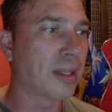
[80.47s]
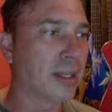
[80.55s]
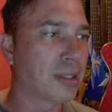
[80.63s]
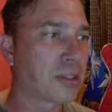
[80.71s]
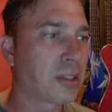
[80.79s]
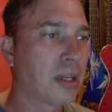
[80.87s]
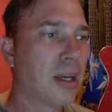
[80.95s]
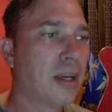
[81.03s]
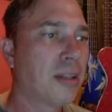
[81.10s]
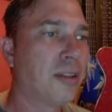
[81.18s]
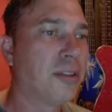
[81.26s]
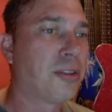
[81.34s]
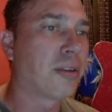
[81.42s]
this,
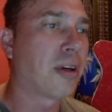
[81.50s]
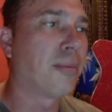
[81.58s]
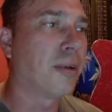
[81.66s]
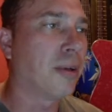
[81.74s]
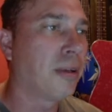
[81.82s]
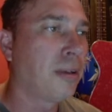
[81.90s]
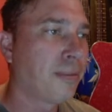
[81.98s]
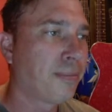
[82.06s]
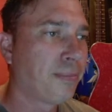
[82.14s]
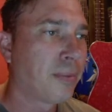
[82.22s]
the drummer